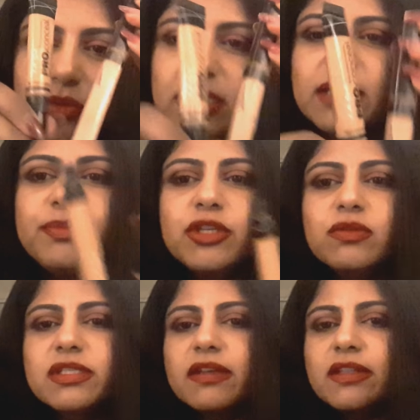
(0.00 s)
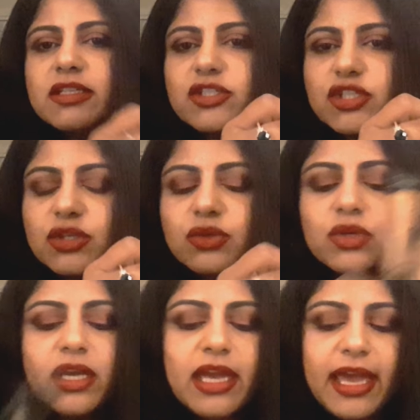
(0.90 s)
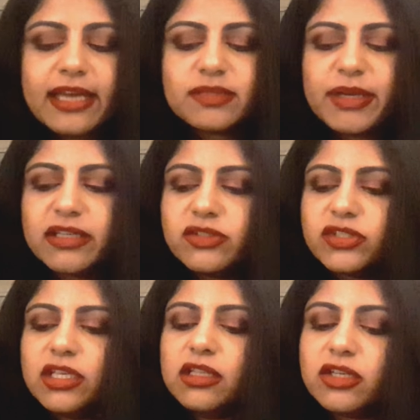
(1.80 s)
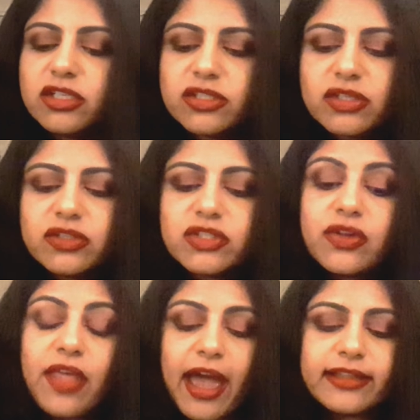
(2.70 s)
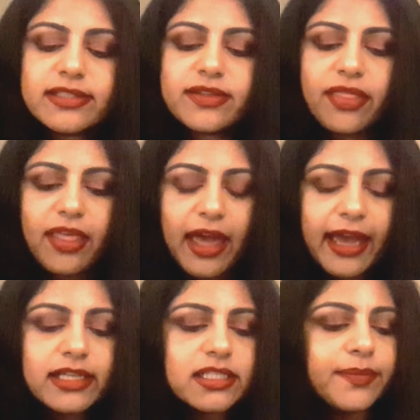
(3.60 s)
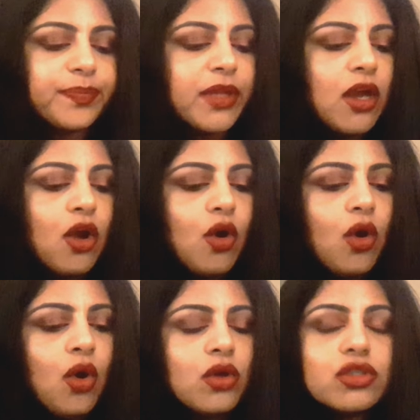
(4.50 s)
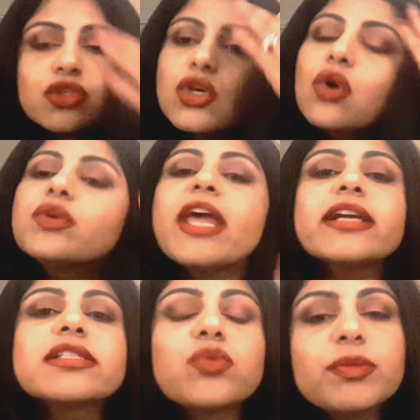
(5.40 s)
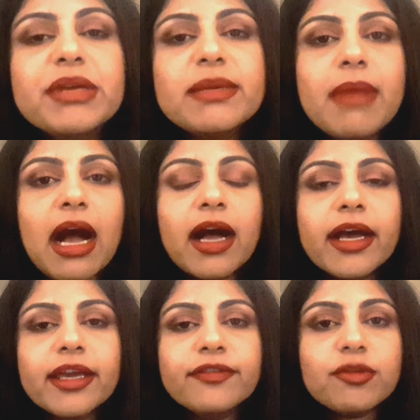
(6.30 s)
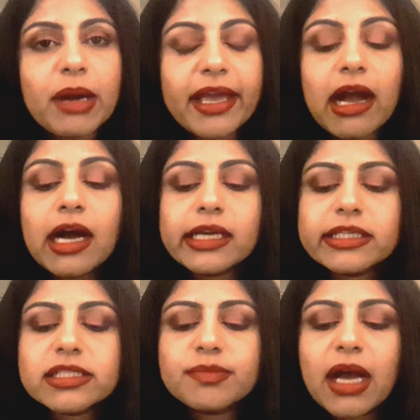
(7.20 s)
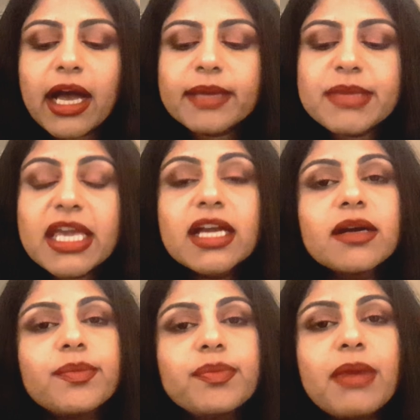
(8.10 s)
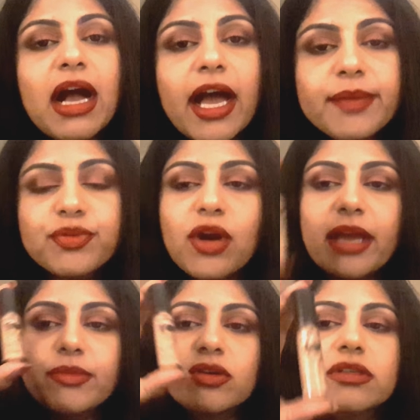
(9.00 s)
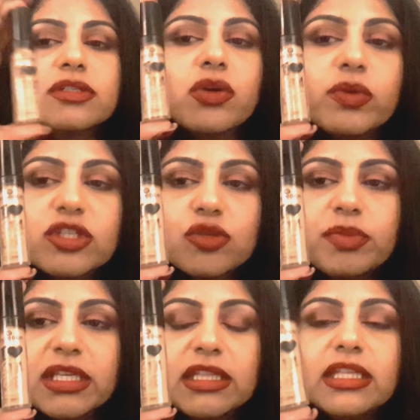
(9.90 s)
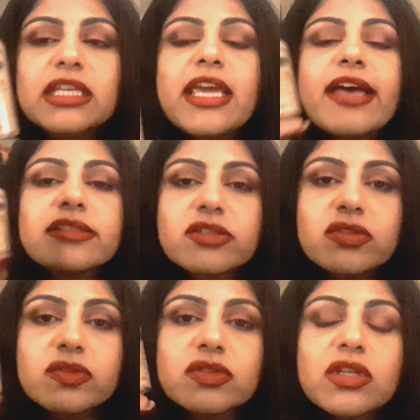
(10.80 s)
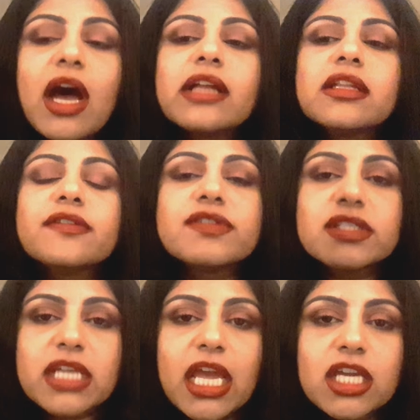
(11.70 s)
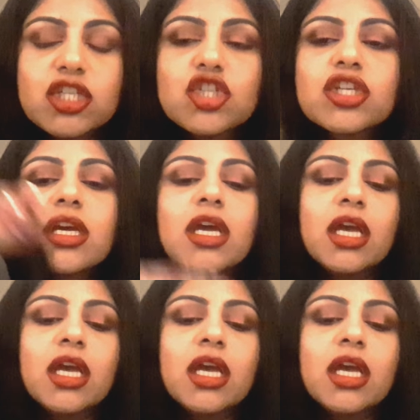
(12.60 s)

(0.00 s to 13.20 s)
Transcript: keep using these two as my concealers, so that's that. So next would be for my eyes. My eye makeup, my eye primer is going to be the Essence I Love Stage